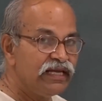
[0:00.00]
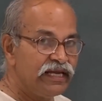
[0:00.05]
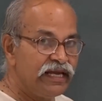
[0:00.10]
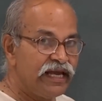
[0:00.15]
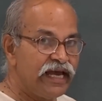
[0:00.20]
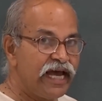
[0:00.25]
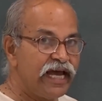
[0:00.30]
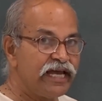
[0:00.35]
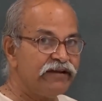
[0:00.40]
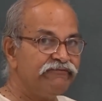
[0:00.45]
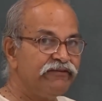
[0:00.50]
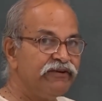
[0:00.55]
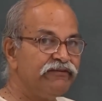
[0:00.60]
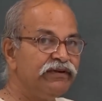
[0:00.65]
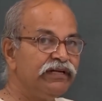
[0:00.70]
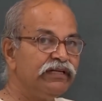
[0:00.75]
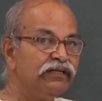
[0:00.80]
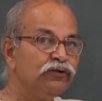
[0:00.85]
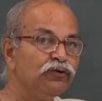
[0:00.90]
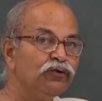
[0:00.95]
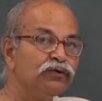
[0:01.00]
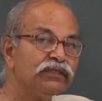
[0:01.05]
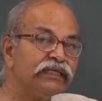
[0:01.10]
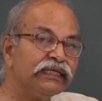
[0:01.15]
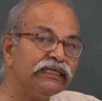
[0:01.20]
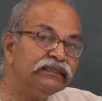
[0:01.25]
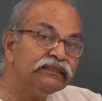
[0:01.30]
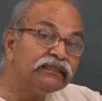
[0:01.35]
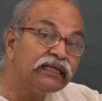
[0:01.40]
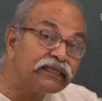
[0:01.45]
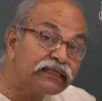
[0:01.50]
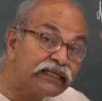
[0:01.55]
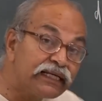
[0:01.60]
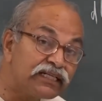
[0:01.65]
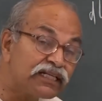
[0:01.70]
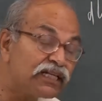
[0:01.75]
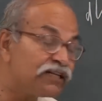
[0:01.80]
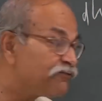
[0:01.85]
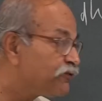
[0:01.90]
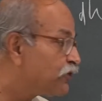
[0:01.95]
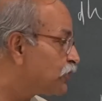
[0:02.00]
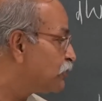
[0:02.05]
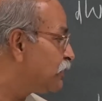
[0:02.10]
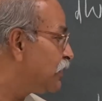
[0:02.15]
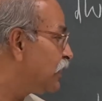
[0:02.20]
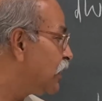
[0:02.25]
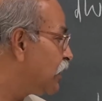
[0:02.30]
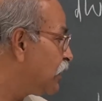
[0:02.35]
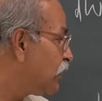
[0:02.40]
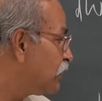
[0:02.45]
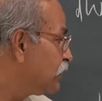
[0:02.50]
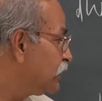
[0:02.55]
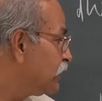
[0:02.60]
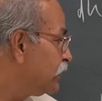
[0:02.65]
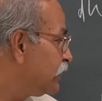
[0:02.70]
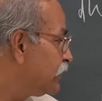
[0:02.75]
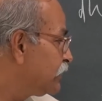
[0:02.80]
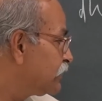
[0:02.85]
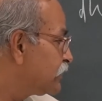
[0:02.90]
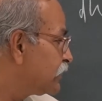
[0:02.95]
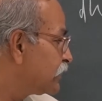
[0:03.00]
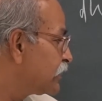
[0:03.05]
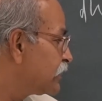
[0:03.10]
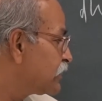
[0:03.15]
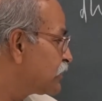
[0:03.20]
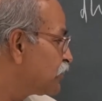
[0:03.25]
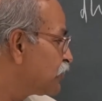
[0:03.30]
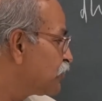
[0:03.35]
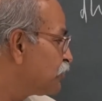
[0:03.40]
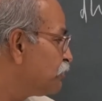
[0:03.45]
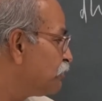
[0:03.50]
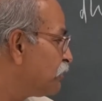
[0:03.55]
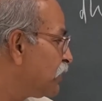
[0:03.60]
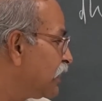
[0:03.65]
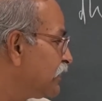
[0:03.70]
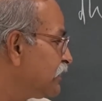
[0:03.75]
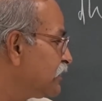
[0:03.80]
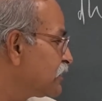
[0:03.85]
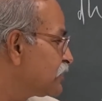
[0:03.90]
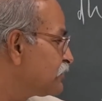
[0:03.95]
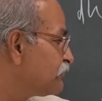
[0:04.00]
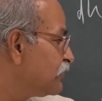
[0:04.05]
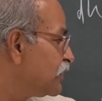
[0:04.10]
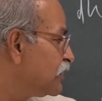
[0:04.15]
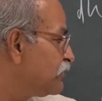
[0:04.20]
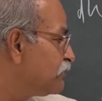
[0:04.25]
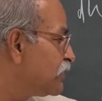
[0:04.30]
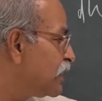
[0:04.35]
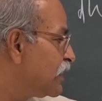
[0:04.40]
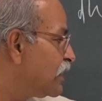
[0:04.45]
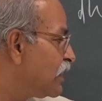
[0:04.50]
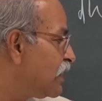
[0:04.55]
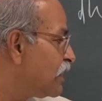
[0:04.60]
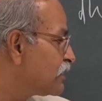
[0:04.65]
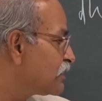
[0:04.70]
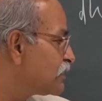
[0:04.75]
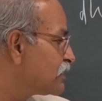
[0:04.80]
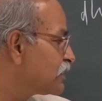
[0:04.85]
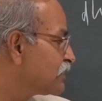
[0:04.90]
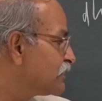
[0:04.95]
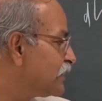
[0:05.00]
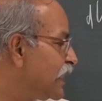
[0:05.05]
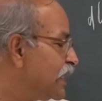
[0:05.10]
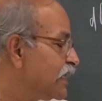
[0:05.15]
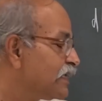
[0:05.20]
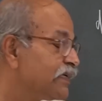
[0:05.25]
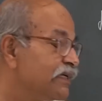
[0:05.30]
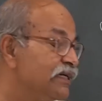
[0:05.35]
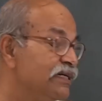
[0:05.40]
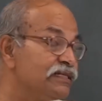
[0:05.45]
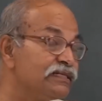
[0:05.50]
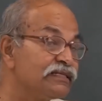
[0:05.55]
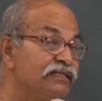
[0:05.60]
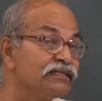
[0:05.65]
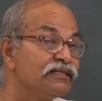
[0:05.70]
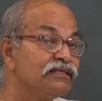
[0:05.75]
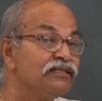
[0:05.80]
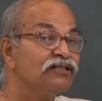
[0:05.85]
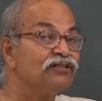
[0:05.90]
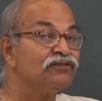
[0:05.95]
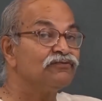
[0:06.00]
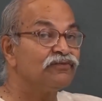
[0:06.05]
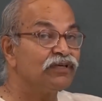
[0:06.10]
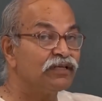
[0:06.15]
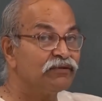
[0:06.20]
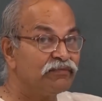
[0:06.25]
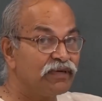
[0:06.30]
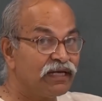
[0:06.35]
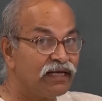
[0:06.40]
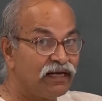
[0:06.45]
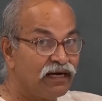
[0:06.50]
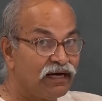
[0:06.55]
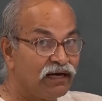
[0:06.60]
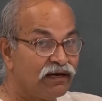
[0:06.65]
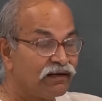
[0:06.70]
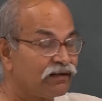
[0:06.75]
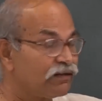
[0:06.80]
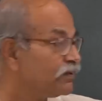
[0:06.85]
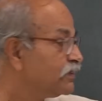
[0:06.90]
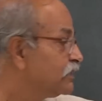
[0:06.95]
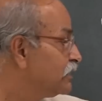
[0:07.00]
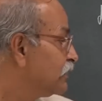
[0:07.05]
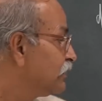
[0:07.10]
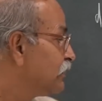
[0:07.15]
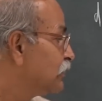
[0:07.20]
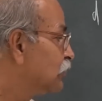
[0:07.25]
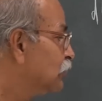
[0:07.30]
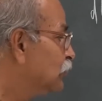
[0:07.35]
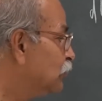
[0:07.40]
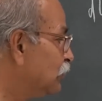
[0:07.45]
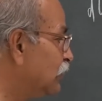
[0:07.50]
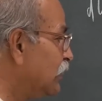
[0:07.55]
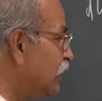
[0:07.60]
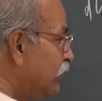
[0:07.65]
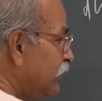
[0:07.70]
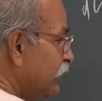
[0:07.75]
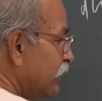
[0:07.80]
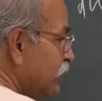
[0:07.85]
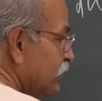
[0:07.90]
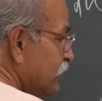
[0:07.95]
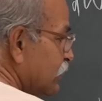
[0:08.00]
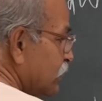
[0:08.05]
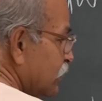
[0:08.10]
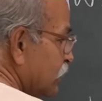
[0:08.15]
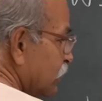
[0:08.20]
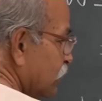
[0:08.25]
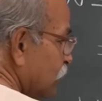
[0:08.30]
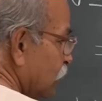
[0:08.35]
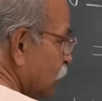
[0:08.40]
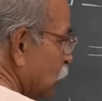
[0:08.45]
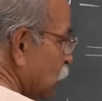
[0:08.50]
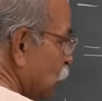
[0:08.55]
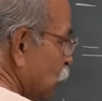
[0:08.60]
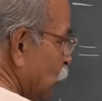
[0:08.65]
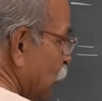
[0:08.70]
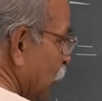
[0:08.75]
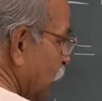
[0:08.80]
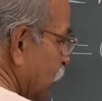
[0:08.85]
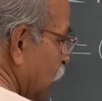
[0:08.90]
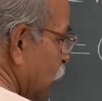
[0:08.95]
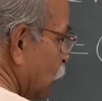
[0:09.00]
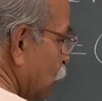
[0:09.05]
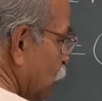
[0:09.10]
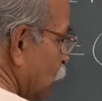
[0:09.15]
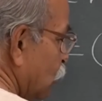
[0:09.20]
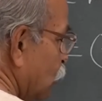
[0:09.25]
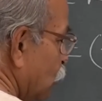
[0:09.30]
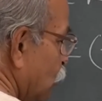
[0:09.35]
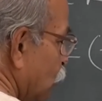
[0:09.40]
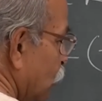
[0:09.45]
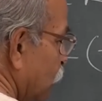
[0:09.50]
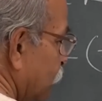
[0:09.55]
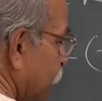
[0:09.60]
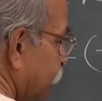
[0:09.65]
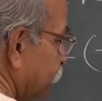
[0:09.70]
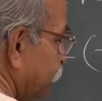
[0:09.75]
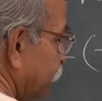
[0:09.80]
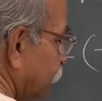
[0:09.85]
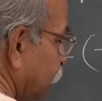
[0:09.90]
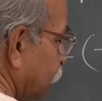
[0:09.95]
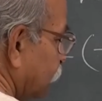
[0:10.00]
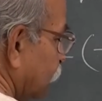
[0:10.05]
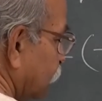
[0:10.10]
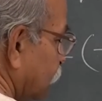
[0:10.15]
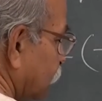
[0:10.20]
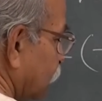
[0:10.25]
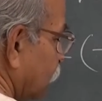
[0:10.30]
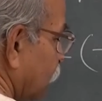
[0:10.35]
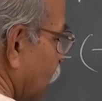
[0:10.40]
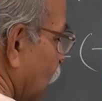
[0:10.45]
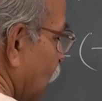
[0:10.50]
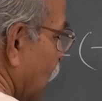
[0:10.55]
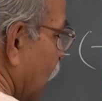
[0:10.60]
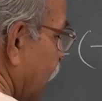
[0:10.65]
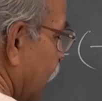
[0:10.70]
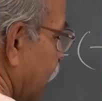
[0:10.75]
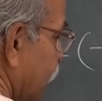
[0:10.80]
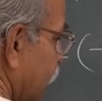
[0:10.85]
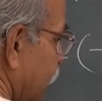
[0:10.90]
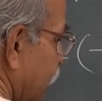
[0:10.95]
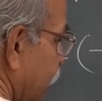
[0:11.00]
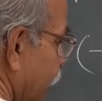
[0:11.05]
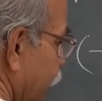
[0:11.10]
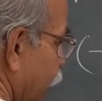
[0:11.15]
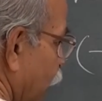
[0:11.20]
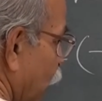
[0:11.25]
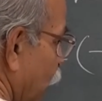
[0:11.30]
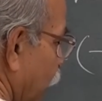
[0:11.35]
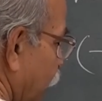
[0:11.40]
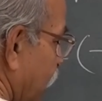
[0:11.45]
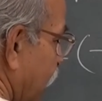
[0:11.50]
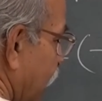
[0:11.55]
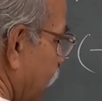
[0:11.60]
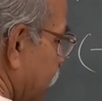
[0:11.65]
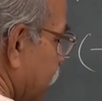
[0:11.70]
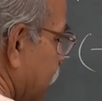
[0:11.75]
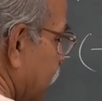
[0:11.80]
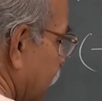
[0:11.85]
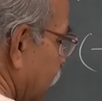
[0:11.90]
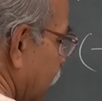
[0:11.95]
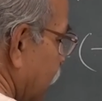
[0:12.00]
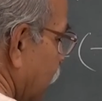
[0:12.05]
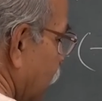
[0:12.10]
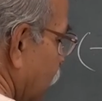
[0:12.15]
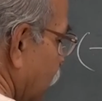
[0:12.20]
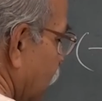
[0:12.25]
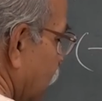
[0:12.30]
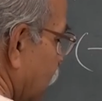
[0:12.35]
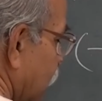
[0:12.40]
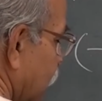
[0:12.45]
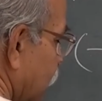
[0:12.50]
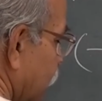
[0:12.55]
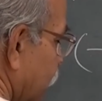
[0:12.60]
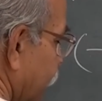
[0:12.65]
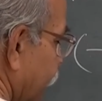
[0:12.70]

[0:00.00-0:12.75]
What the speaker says: and we will use integration formula. Integration of minus 1 by r square is 1 by r. So, it is q1 q2 and then 4 pi epsilon naught,